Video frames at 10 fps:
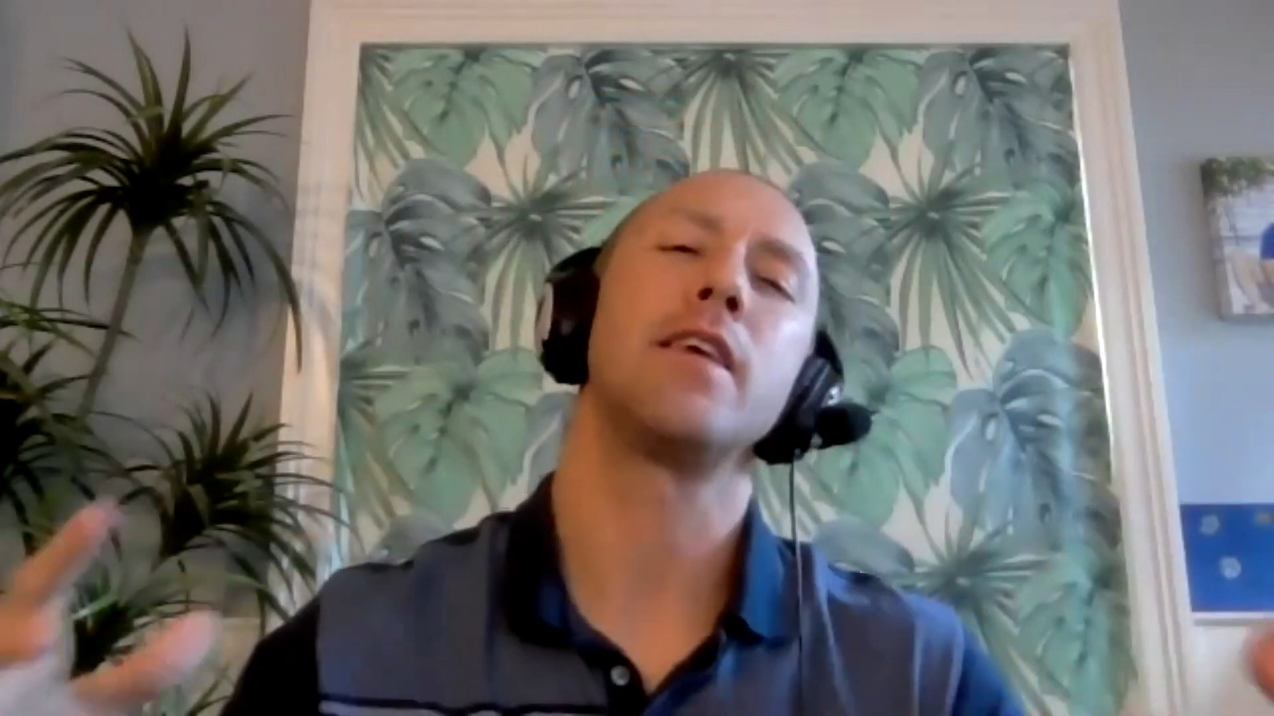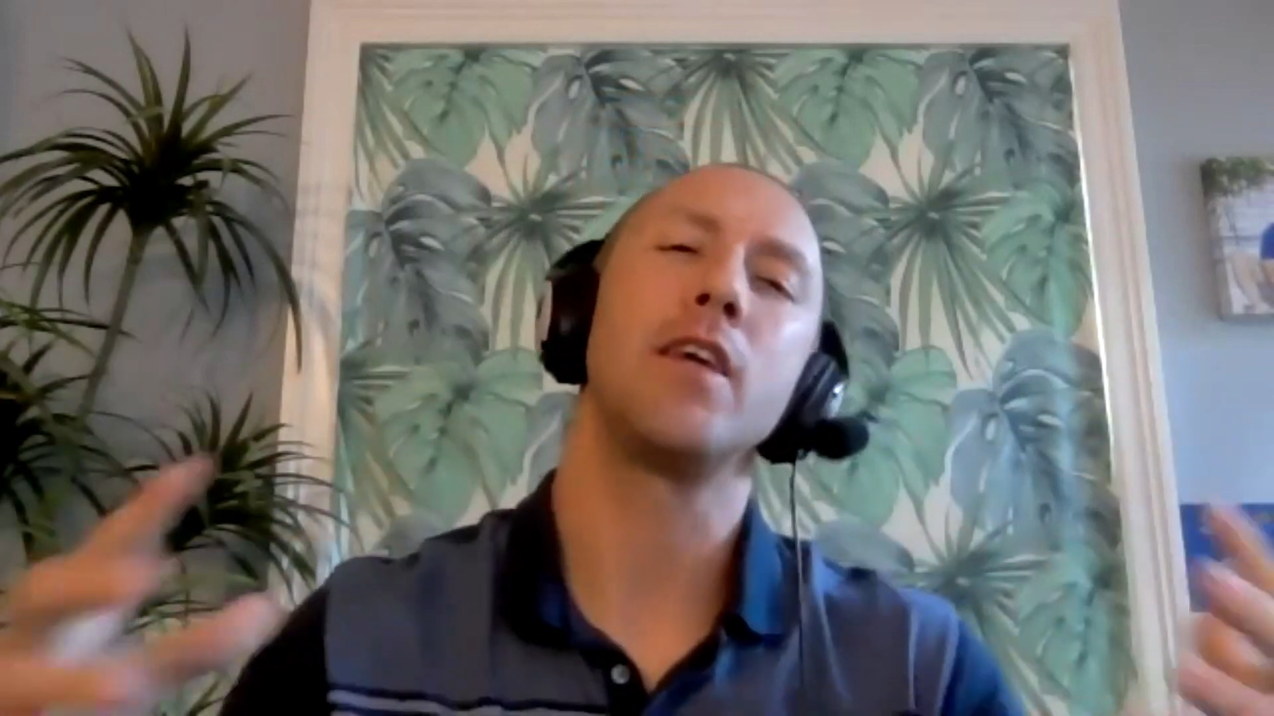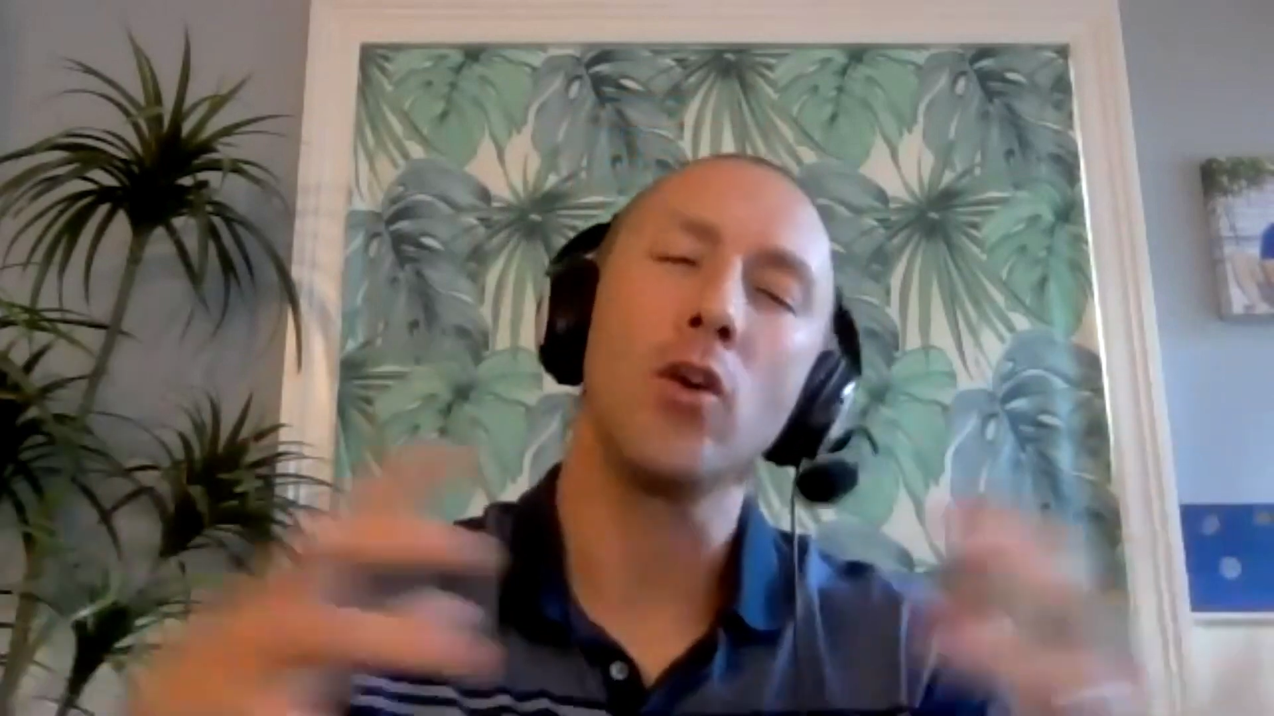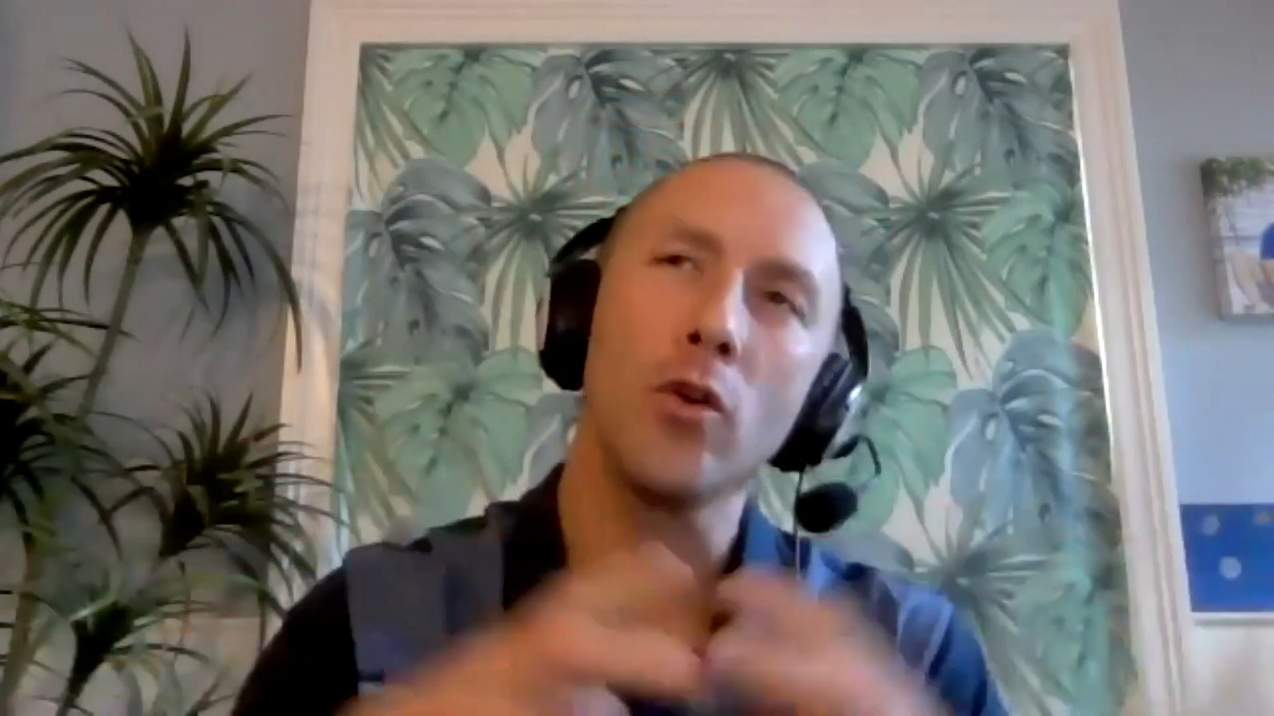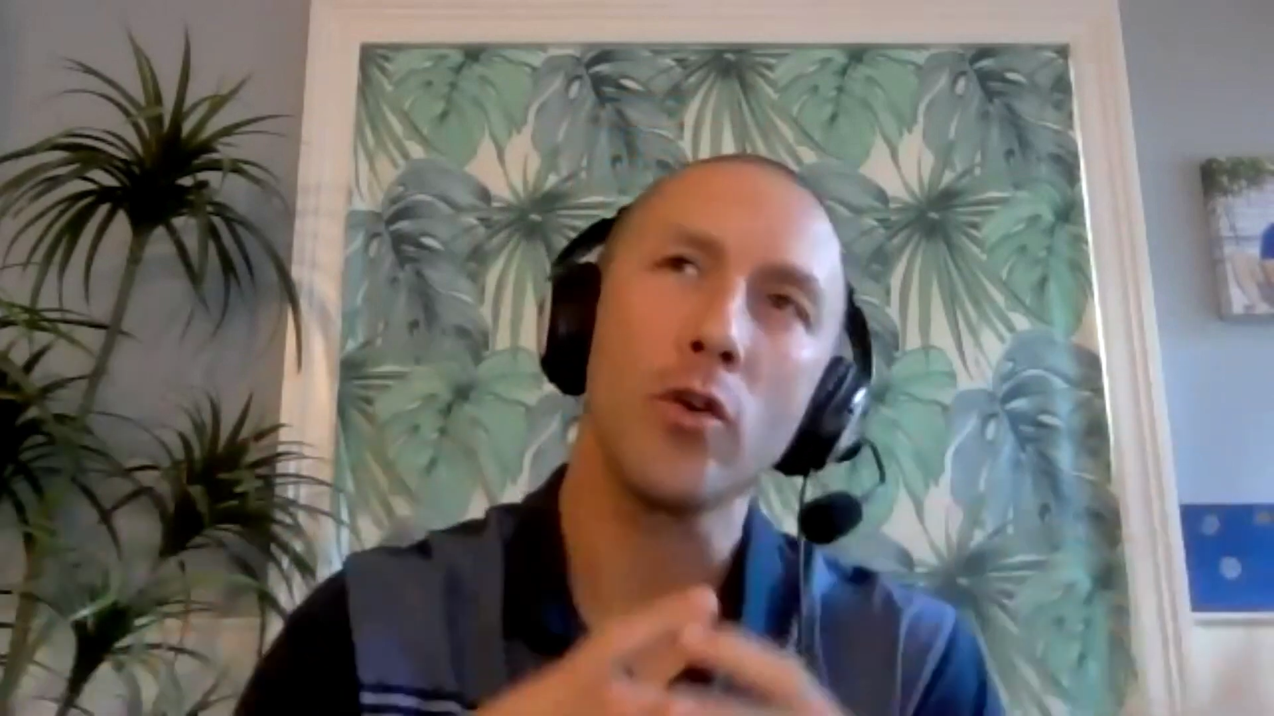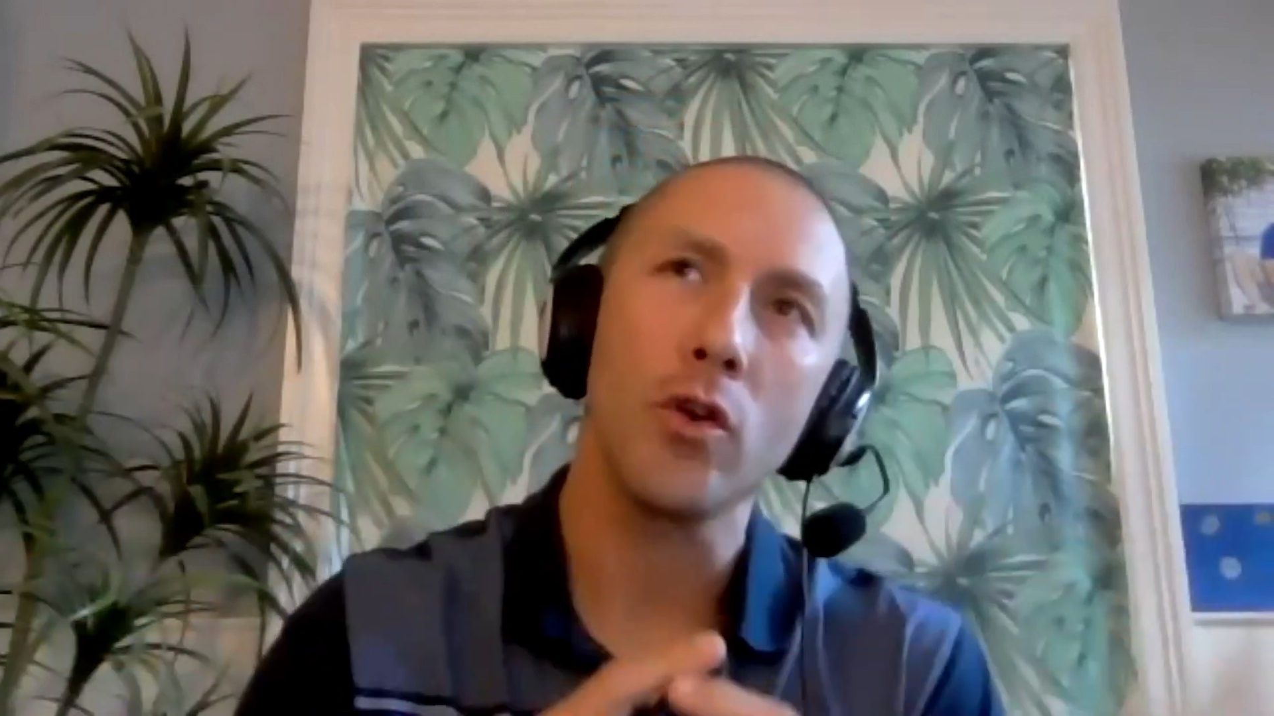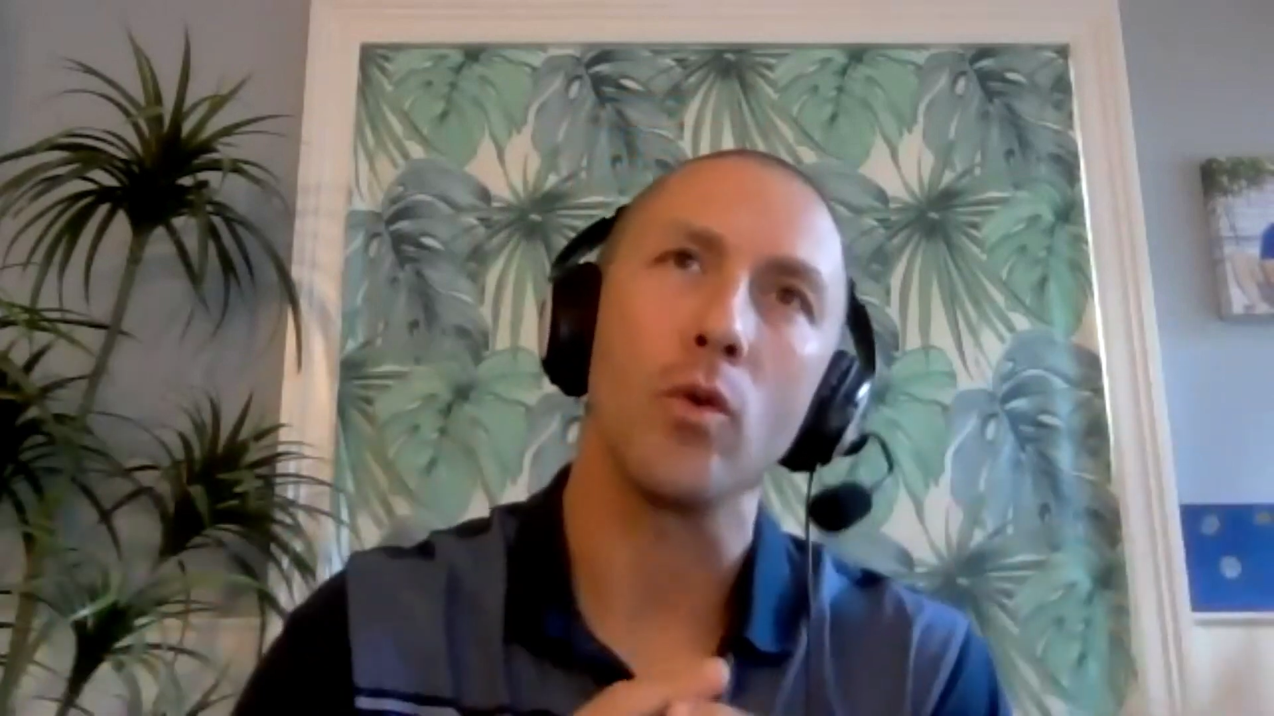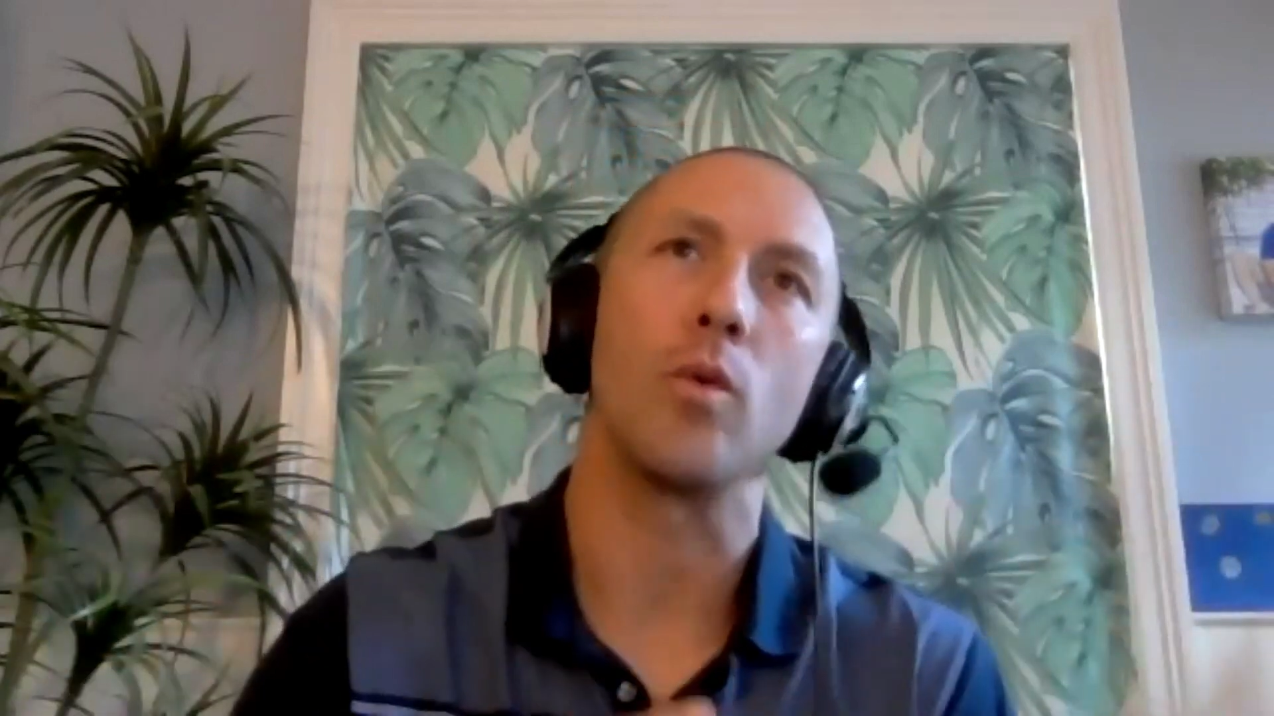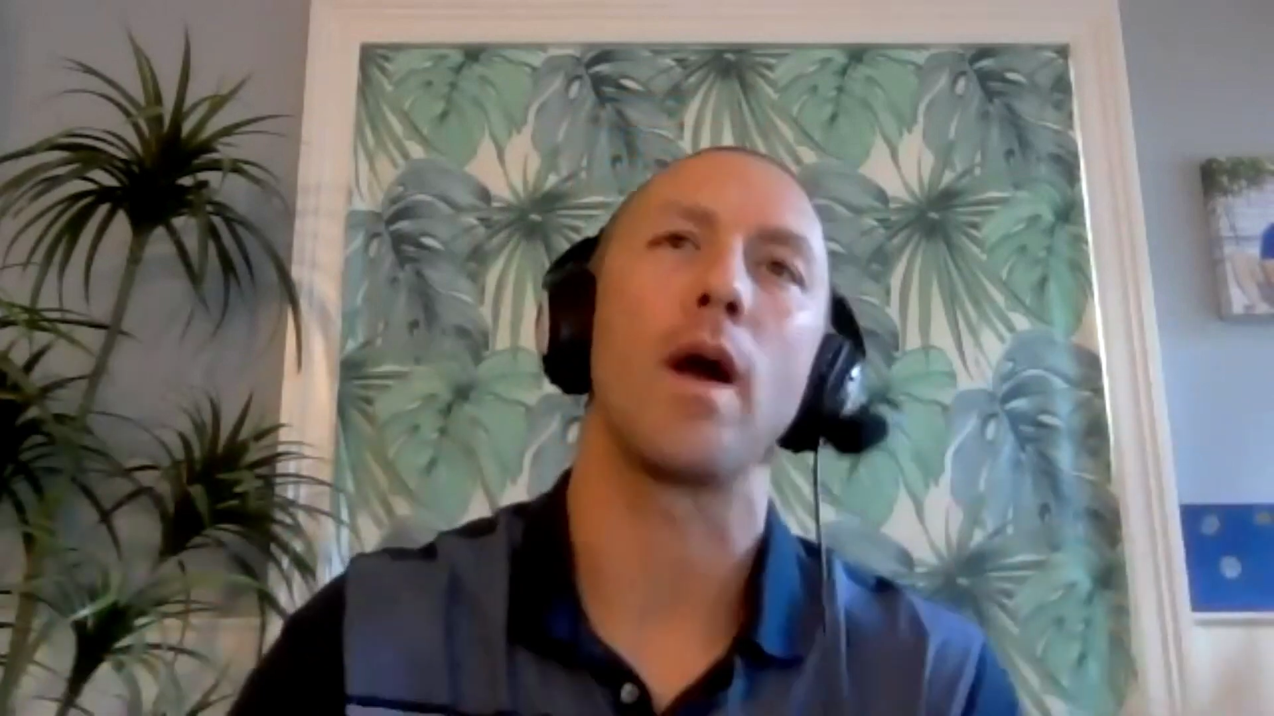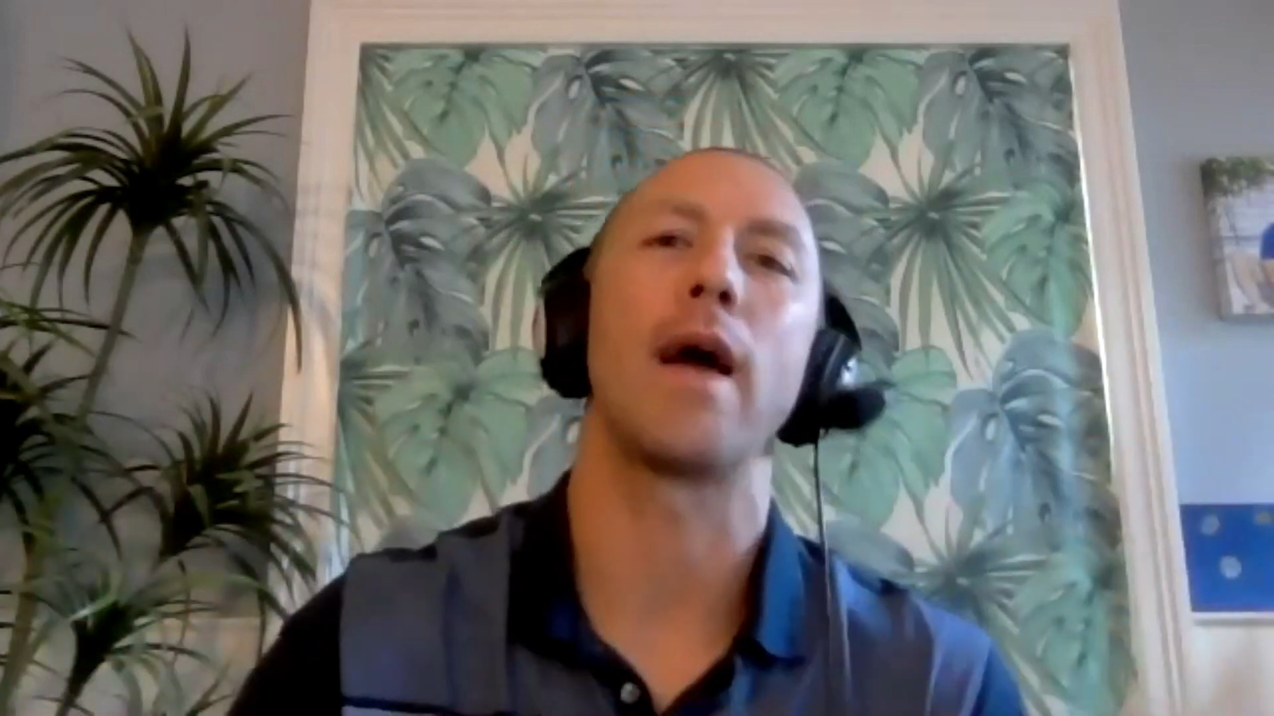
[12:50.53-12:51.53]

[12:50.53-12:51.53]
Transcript: hear you